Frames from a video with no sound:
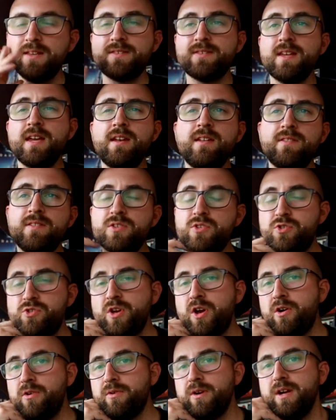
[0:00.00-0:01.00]
instead in this
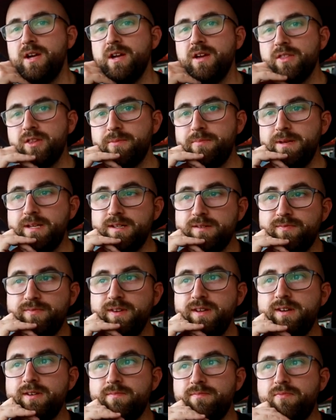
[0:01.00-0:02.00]
show, they're being
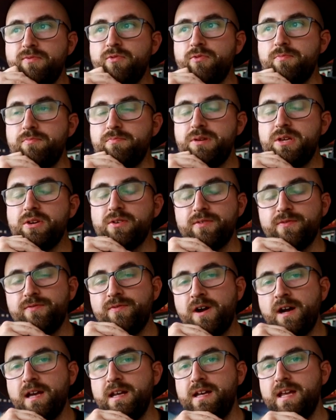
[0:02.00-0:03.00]
defeated through pure
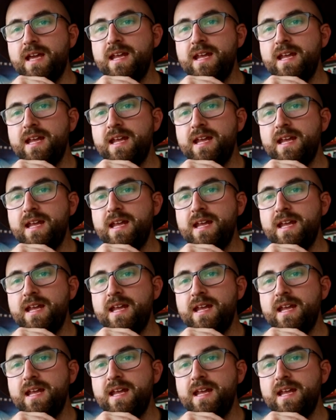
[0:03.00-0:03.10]
fucking